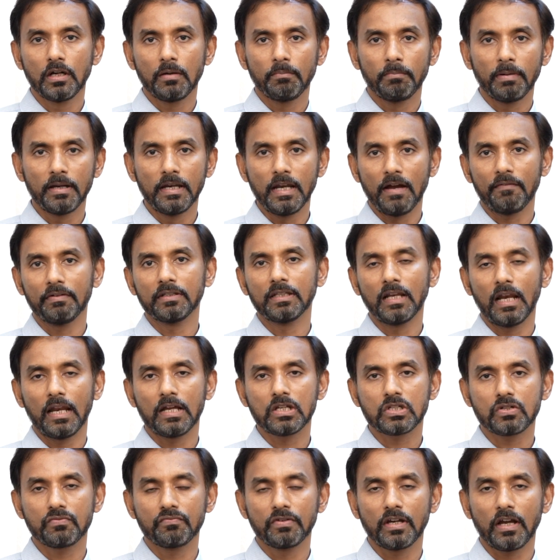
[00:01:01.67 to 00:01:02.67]
but
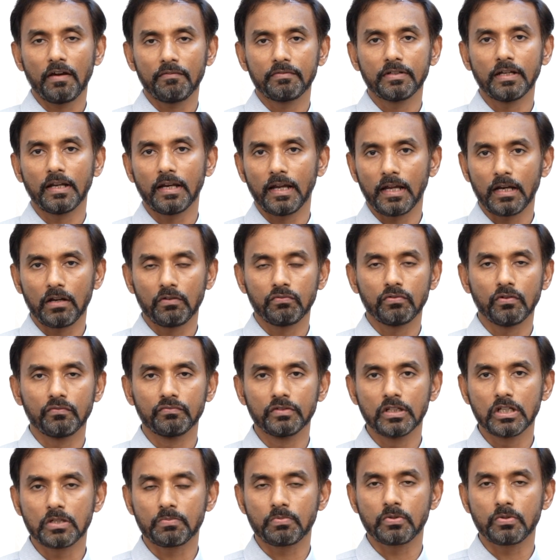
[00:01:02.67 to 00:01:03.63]
nevertheless we have done enough of these